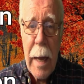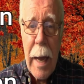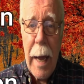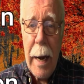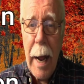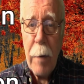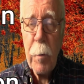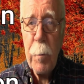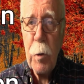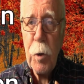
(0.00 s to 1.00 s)
And
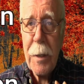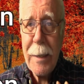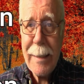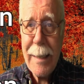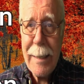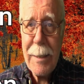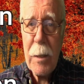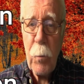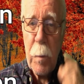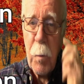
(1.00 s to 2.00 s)
attribution is
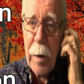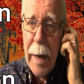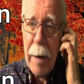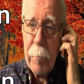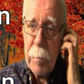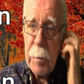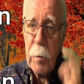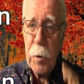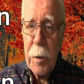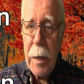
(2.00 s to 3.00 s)
easy. We put
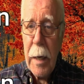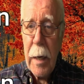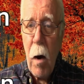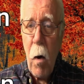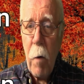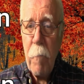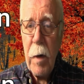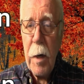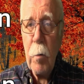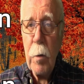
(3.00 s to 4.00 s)
attribution in our
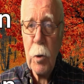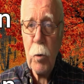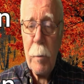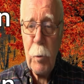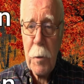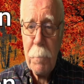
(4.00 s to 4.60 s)
video description,